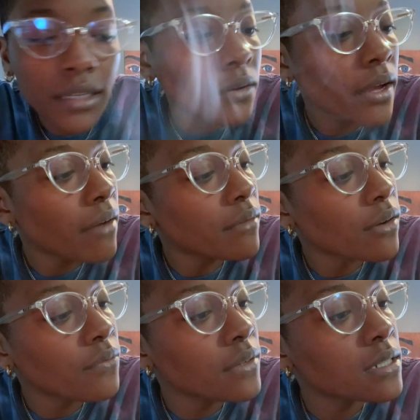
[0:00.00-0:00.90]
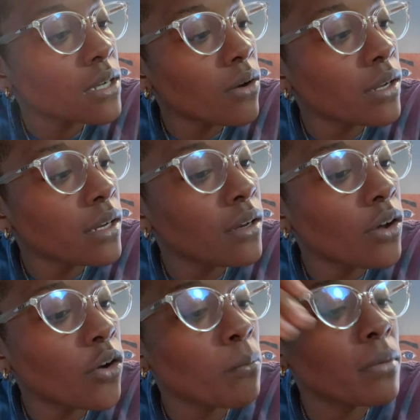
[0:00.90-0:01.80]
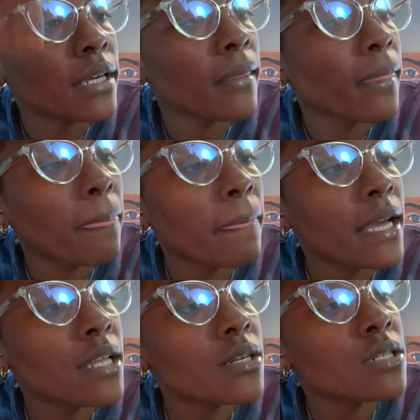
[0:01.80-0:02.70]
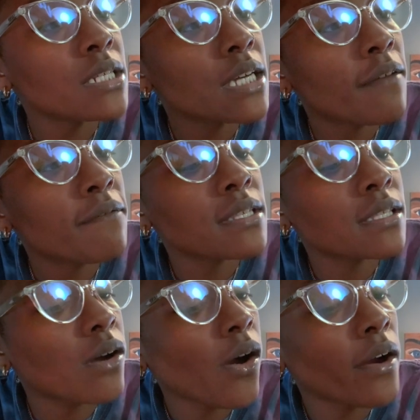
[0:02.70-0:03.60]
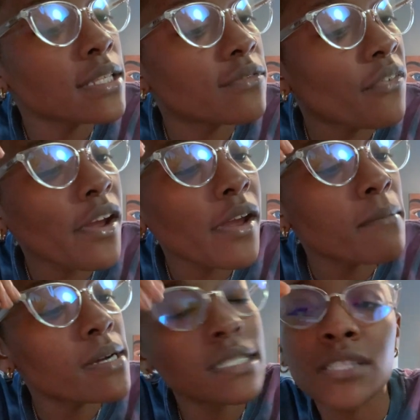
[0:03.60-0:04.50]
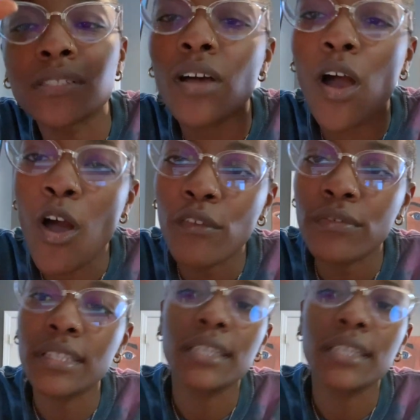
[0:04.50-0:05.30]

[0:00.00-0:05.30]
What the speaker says: don't have no fish on it. No, but the energy of this card is very much soft